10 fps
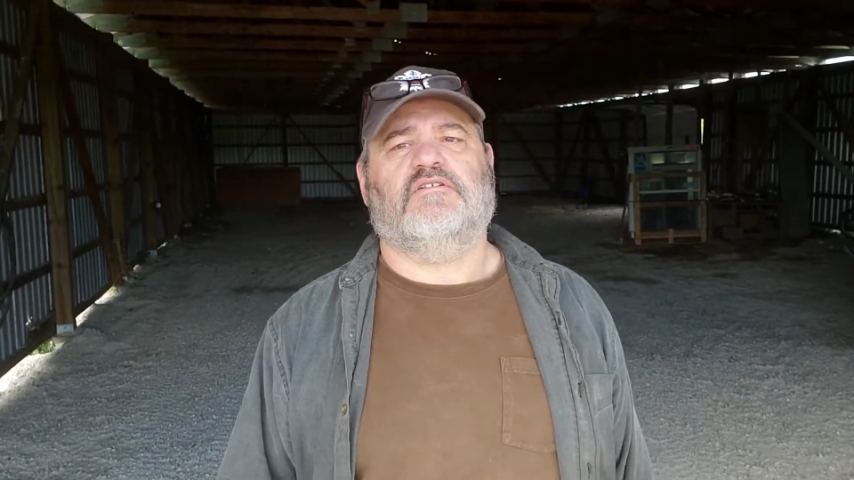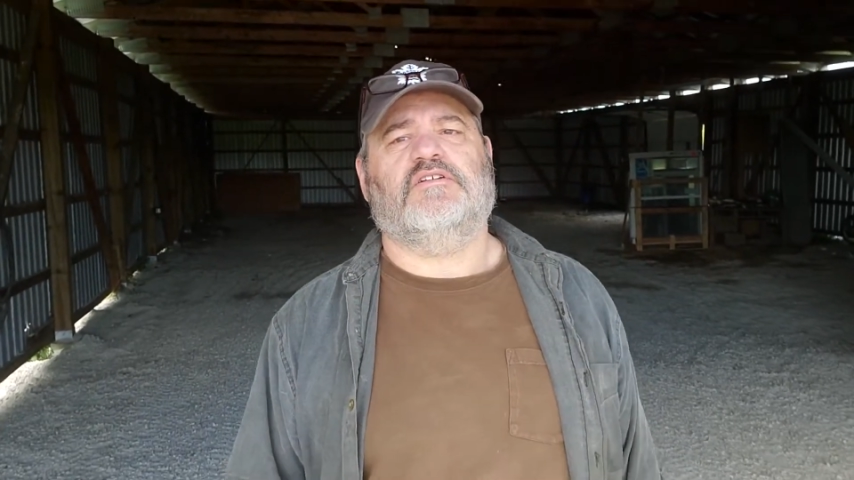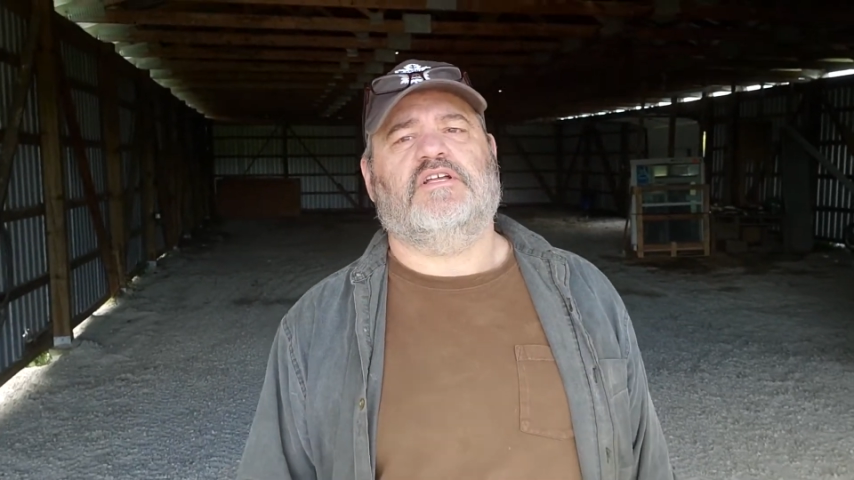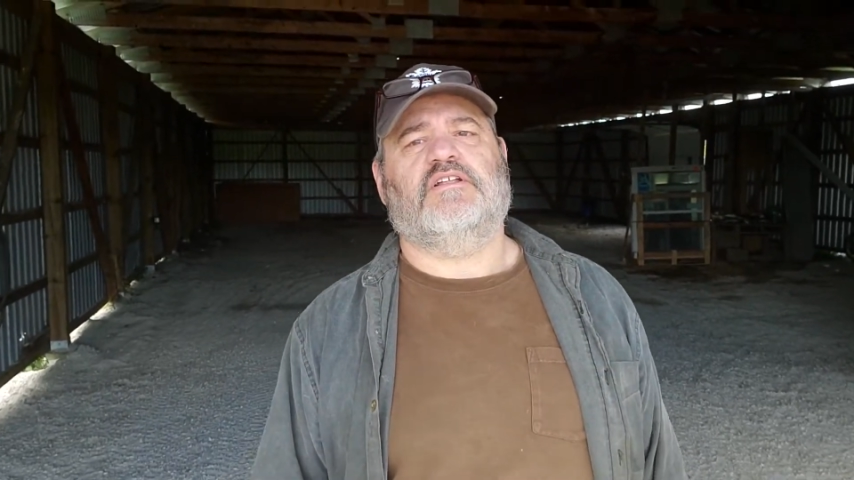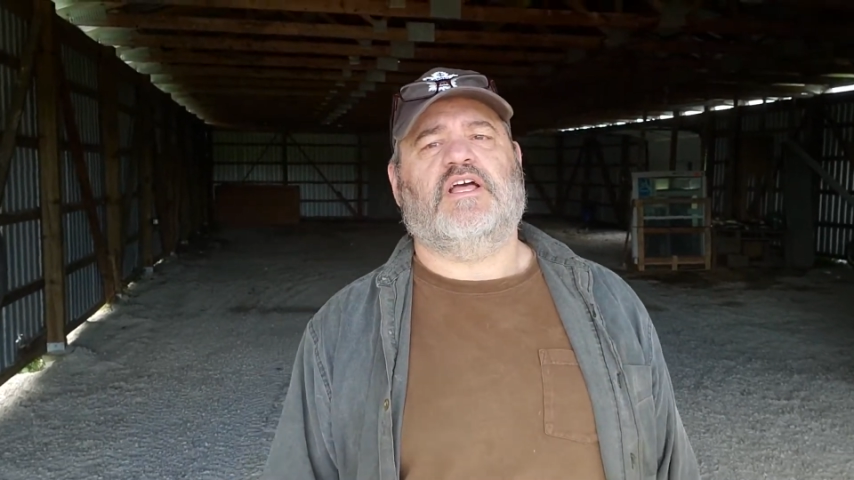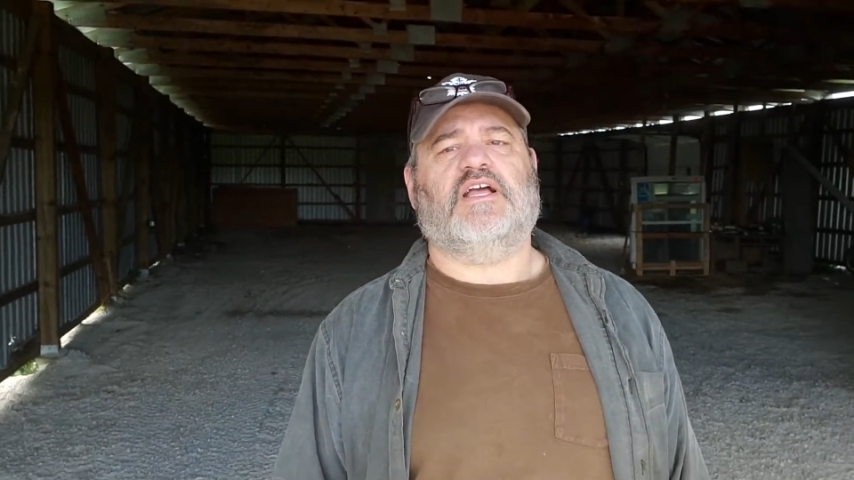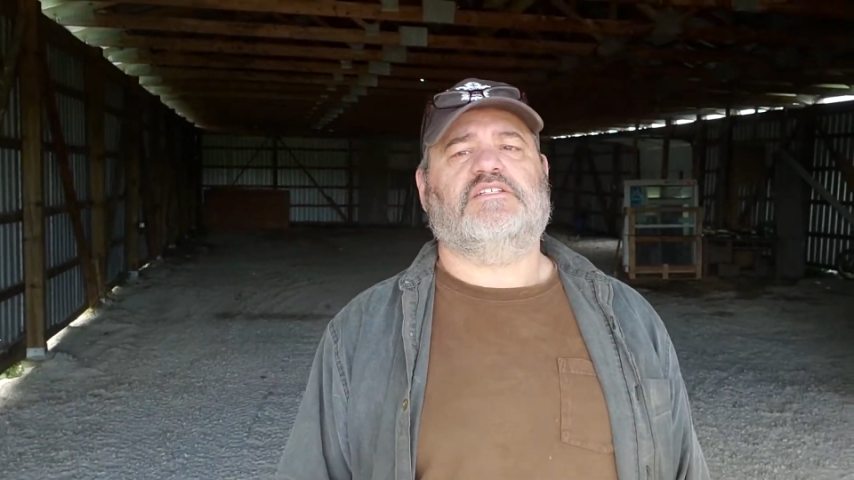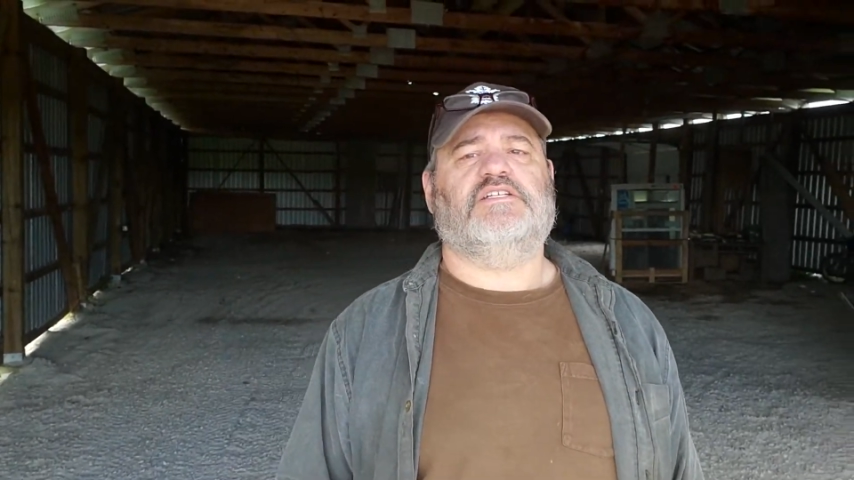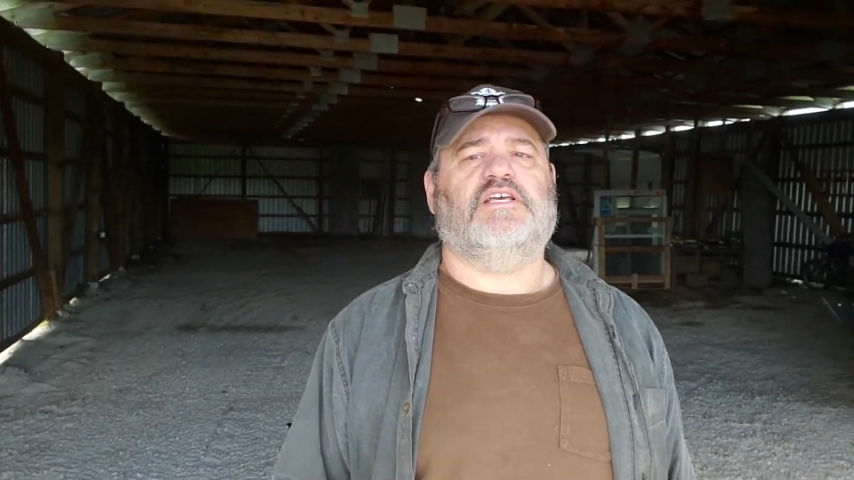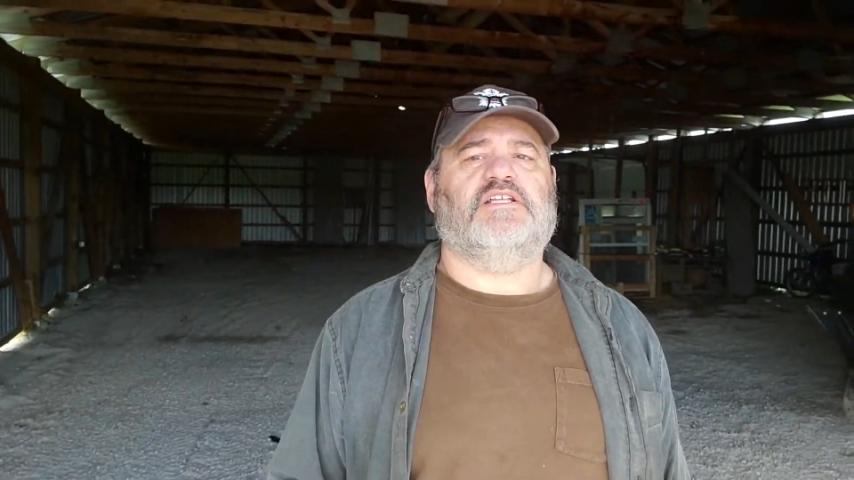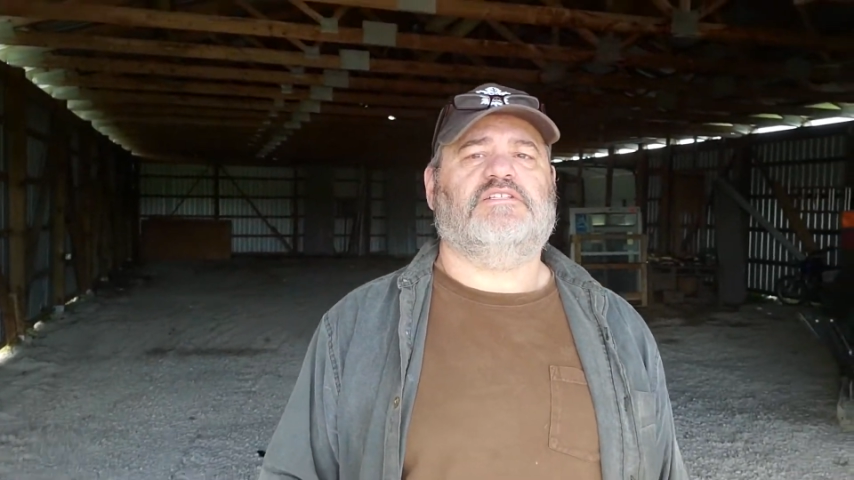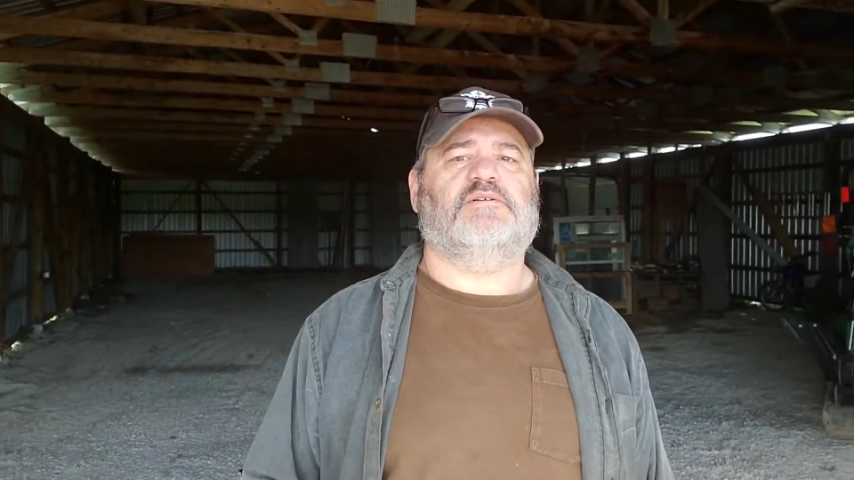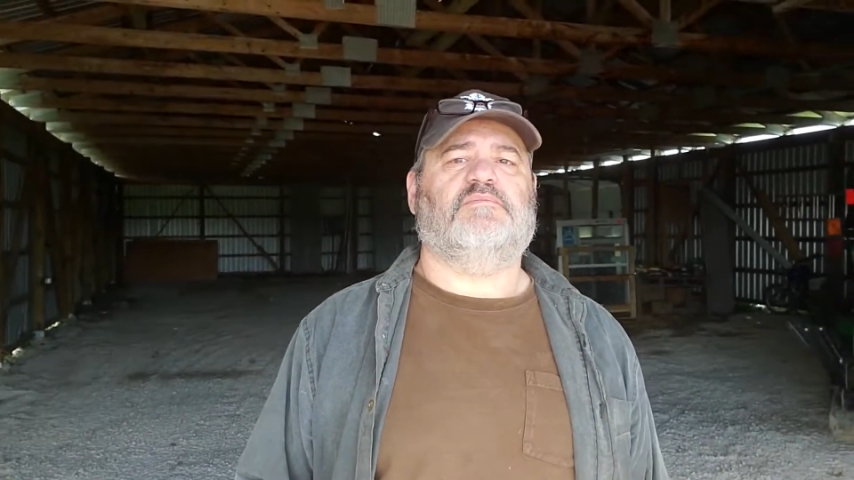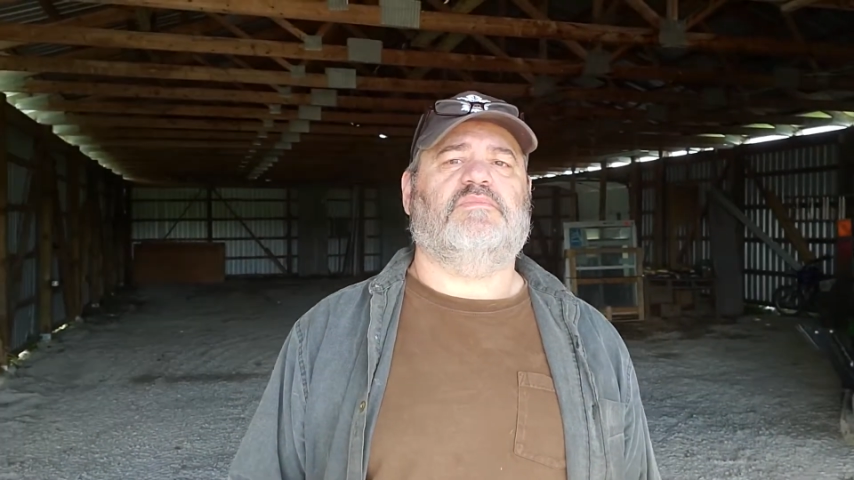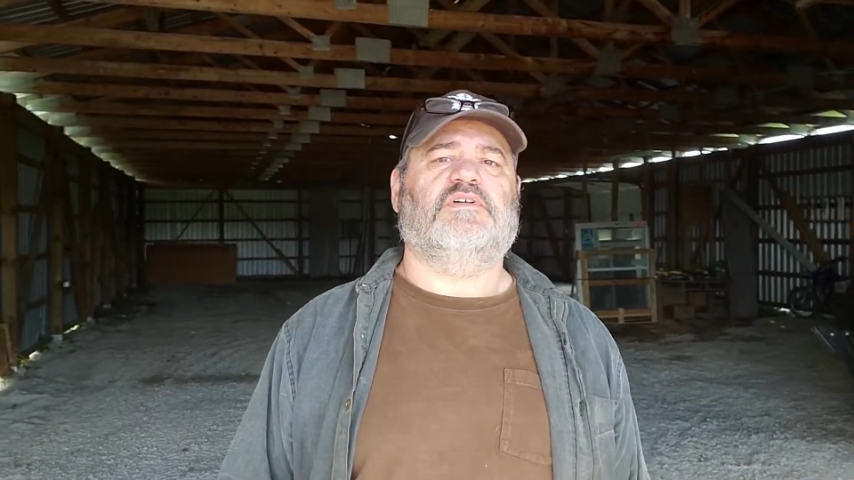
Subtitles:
and actually get some